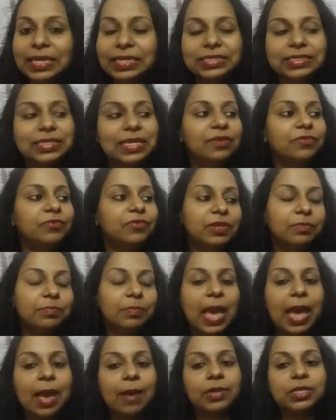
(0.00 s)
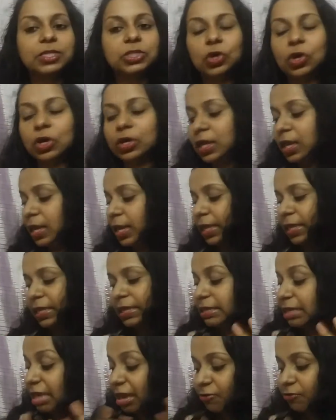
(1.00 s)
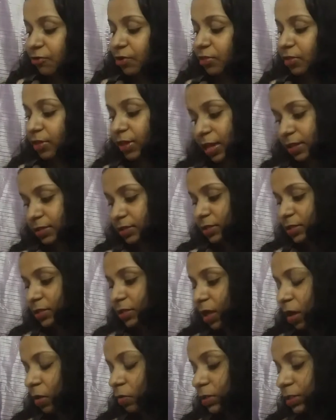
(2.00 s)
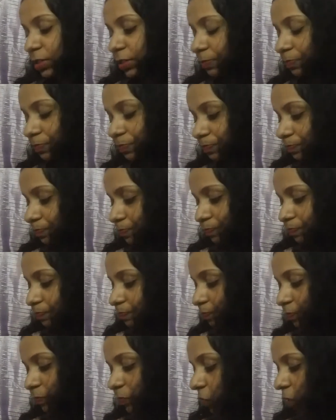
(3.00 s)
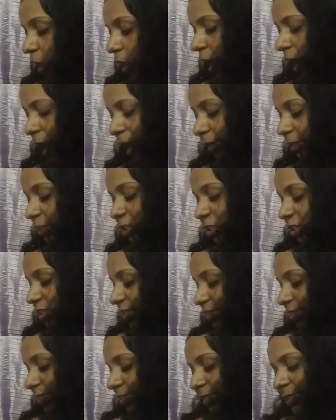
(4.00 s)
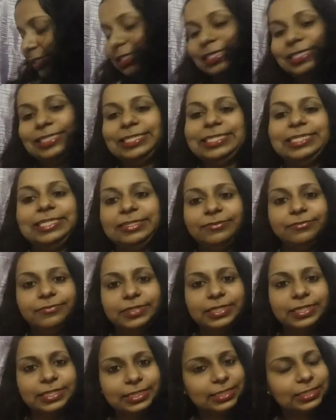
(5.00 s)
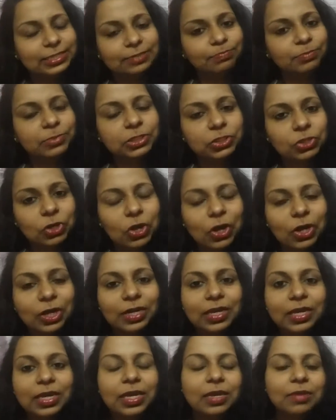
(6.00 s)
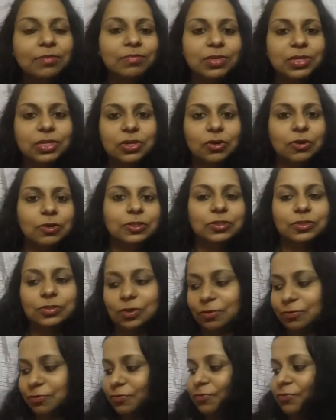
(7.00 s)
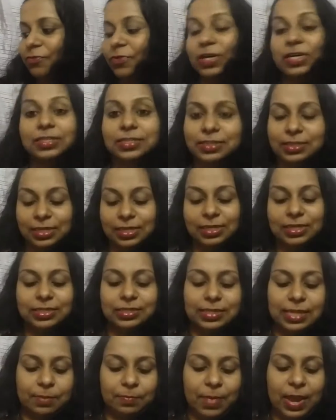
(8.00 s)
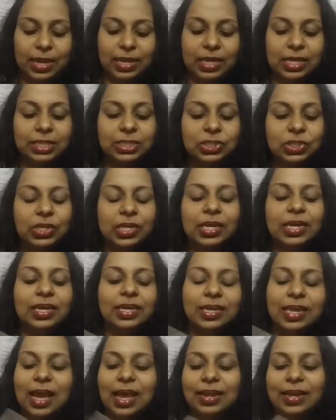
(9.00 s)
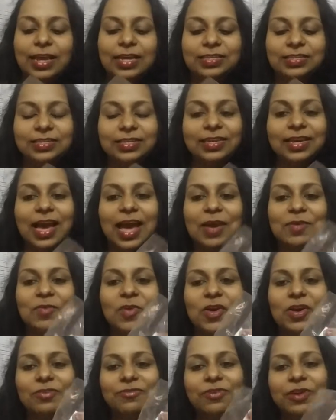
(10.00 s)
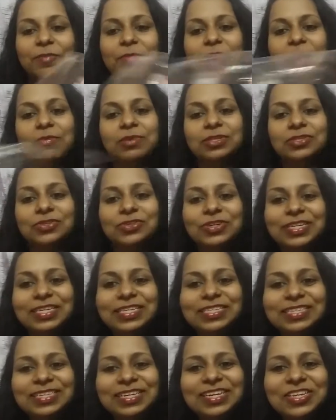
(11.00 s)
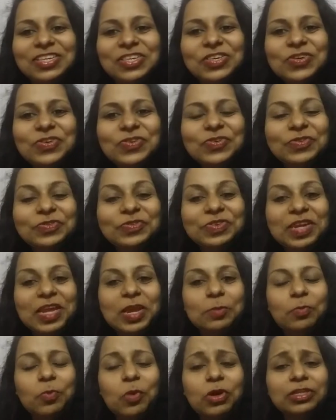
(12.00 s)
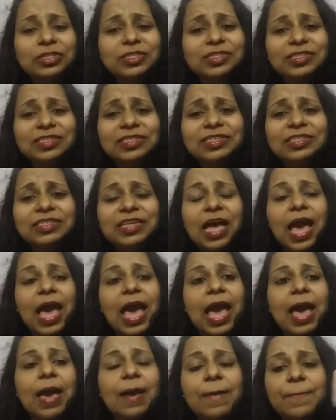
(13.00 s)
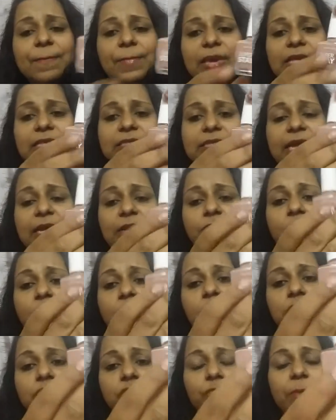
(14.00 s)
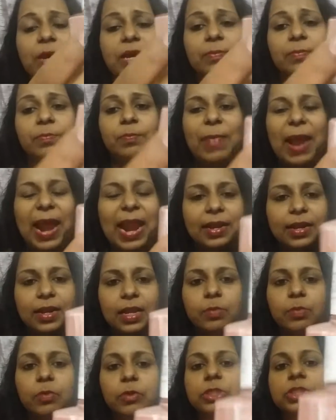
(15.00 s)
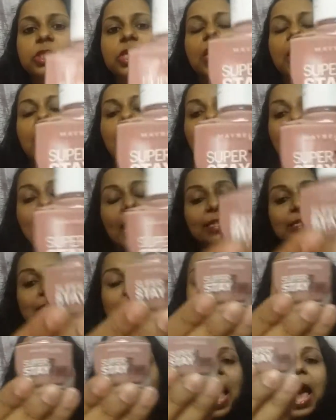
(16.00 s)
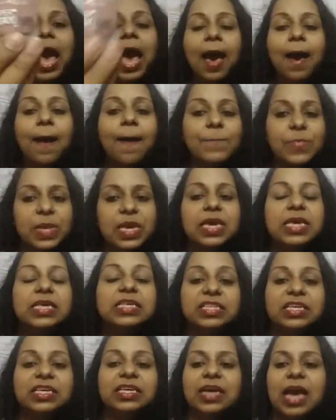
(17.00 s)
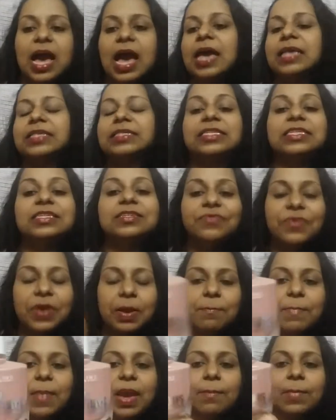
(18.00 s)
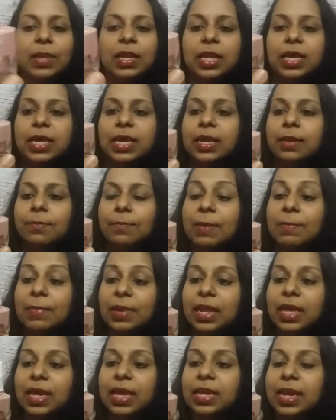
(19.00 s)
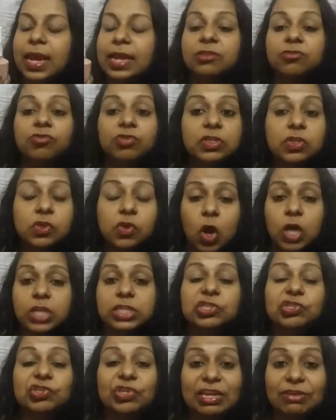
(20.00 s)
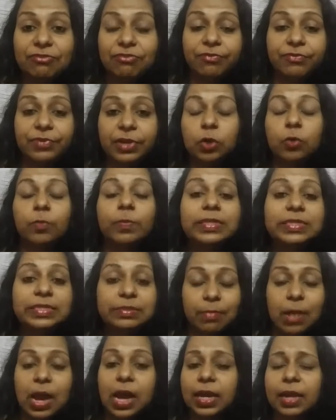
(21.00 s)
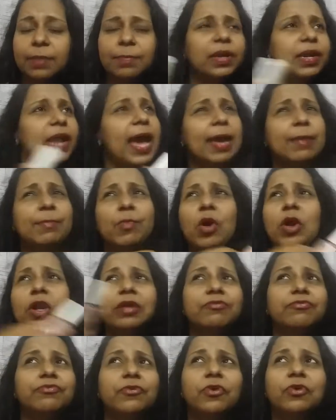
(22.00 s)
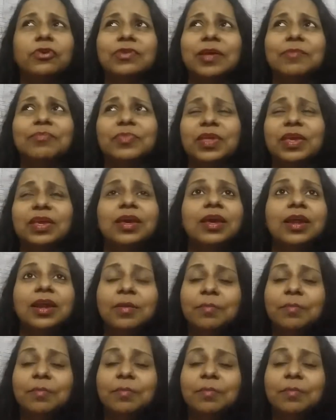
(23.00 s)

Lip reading: itself in Amazon. Yeah, everything has discounts. I just love Amazon because of first thing is their package. Yeah, next thing I bought from Amazon is a cute nail polish. This is amazing. I don't want to show my bad nail polish. And this is amazing, guys. This is from Maybelline, and this costs 350 rupees in market, but I bought it for something